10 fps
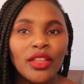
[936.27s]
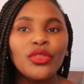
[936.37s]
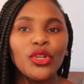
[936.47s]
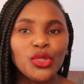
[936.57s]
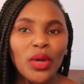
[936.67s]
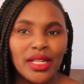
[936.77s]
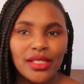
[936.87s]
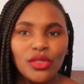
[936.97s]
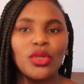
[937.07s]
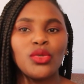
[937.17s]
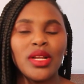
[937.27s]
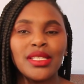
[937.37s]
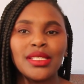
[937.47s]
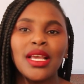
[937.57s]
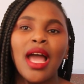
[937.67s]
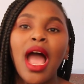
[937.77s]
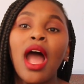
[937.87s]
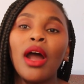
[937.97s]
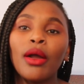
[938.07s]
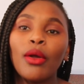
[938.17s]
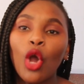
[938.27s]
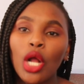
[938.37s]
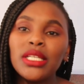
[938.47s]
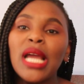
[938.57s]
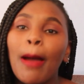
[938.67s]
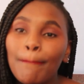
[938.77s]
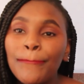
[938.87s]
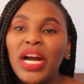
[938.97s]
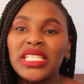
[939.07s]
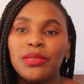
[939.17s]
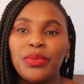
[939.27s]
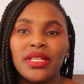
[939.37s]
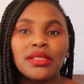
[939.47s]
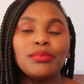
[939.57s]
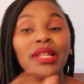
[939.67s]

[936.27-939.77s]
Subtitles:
Those ones are called badge pins,